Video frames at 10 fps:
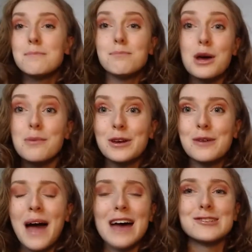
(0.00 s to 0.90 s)

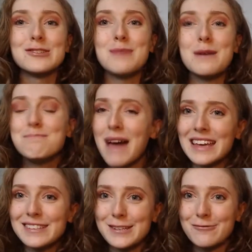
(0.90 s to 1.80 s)
Birmingham has some
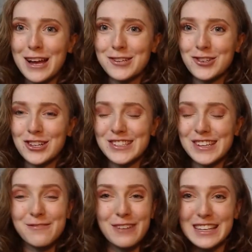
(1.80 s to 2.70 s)
amazing restaurants
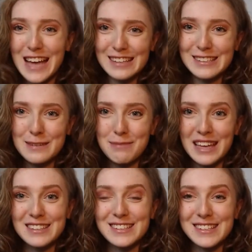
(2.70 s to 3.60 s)
and fantastic
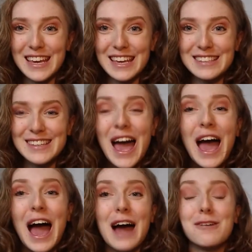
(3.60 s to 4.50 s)
places to eat.
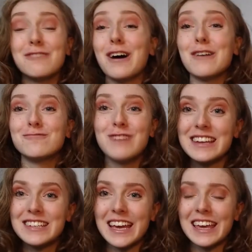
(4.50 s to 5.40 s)
However,
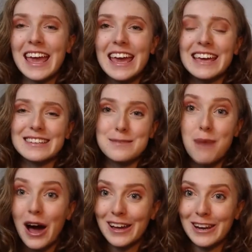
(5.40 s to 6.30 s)
Reading is the
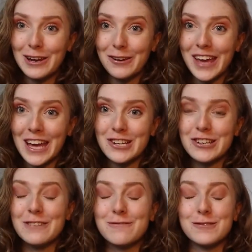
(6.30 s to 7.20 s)
pilot
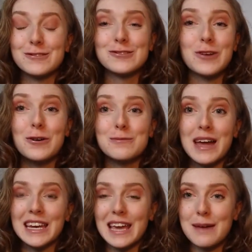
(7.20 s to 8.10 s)
location for so
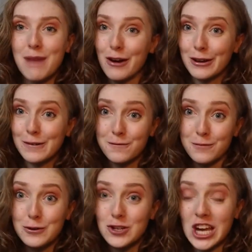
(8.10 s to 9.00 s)
many American
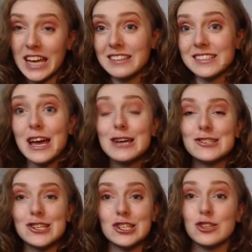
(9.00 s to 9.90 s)
food chains,
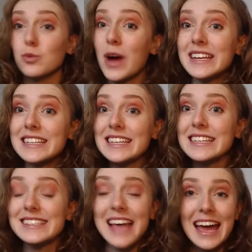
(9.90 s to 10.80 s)
such as
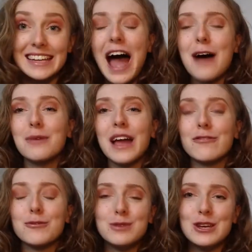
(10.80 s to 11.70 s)
Wendy's, and we
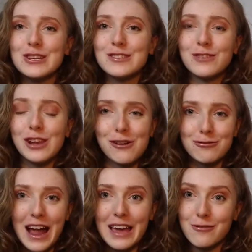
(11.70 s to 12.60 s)
have a beautiful
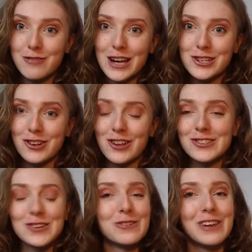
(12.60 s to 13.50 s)
array of
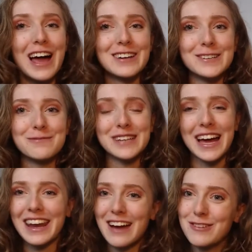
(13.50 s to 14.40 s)
restaurants all lined up
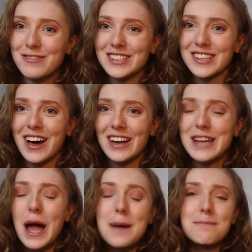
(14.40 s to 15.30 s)
down our riverside,
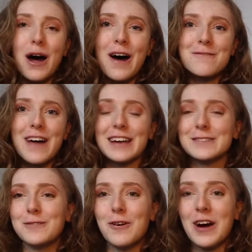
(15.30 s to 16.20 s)
perfect
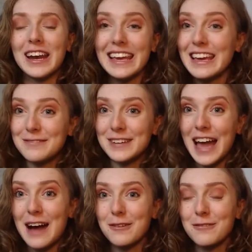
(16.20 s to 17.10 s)
for an evening
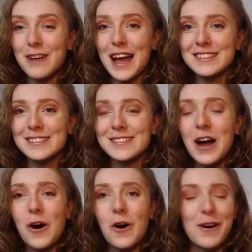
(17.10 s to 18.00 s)
out with friends
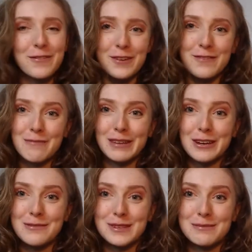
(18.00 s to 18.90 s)
or if your family
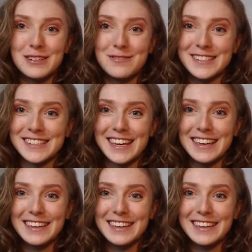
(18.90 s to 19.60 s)
comes up to visit.